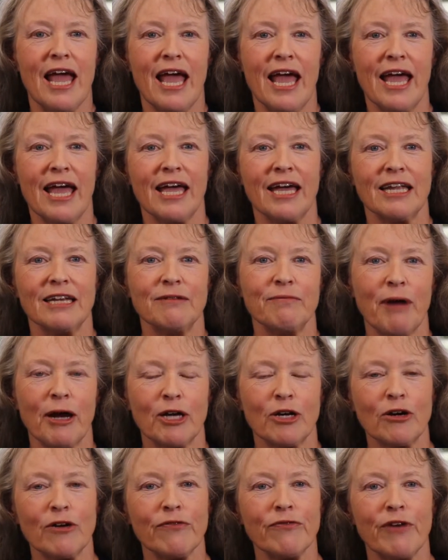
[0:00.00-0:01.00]
And
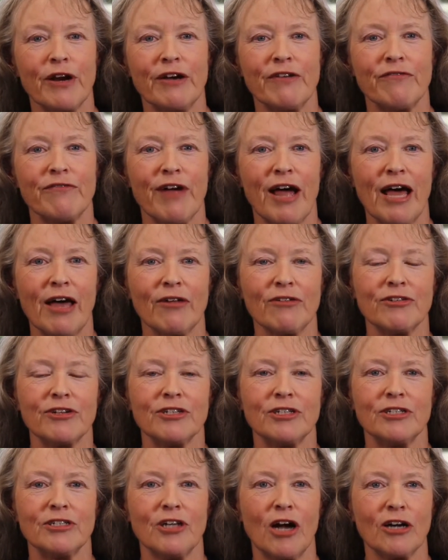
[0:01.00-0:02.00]
my girlfriend
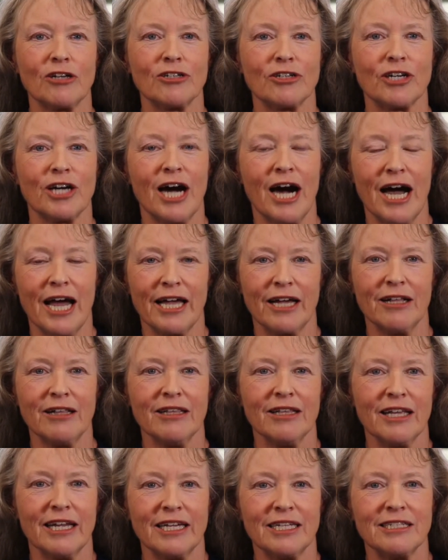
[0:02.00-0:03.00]
found Dr.
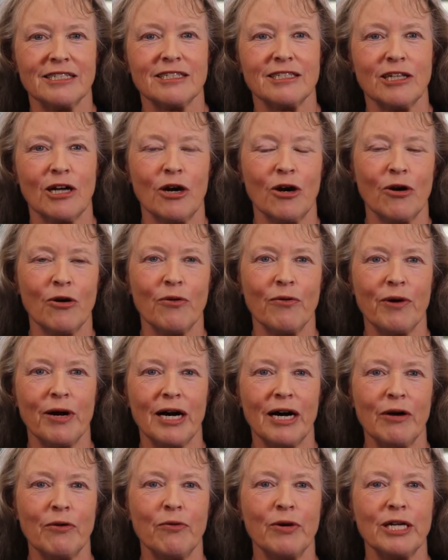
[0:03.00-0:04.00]
Kyle, and
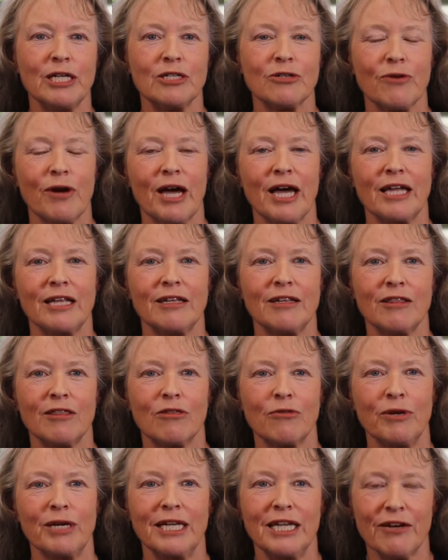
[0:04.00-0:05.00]
so we tried
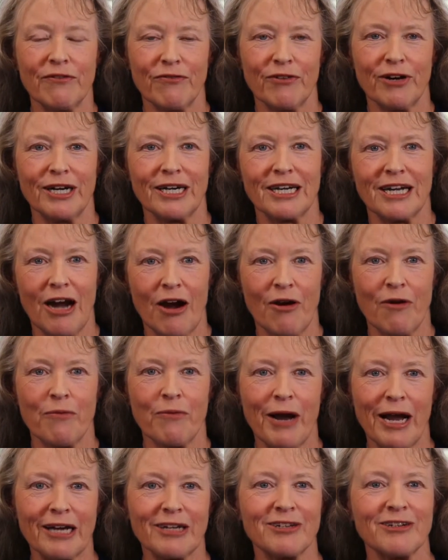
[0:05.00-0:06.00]
3 different
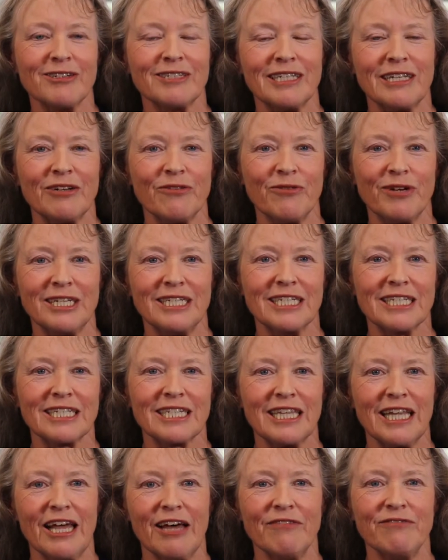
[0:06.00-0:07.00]
chiropractors, and we
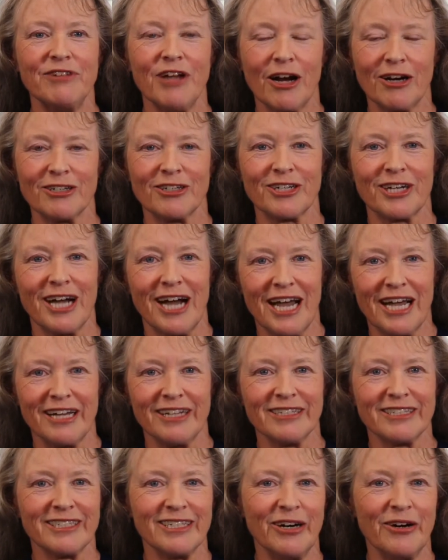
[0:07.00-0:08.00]
just loved Dr.
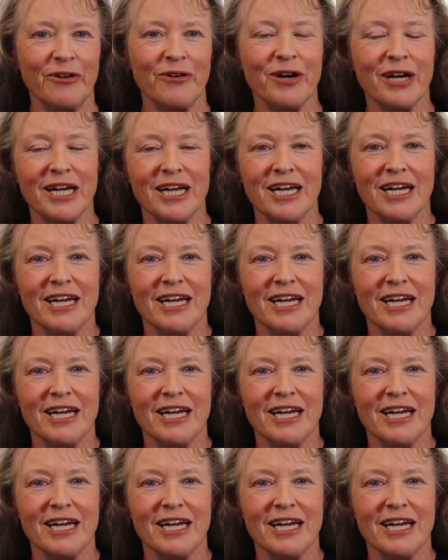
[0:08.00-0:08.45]
Kyle. So